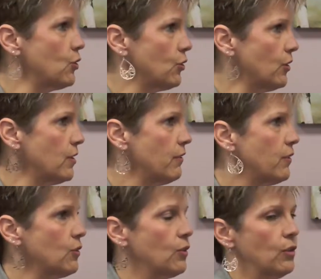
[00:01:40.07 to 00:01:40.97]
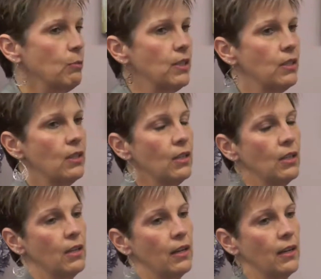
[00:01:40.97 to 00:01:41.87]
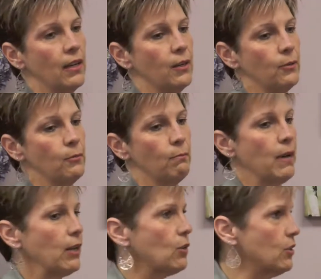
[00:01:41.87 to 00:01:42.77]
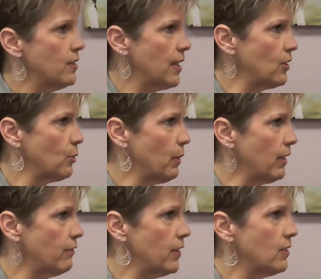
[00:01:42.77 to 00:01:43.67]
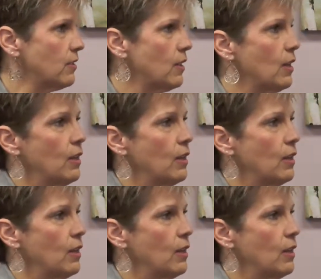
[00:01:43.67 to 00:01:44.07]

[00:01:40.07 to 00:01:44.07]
insurance, if there's going to be medical and dental benefits.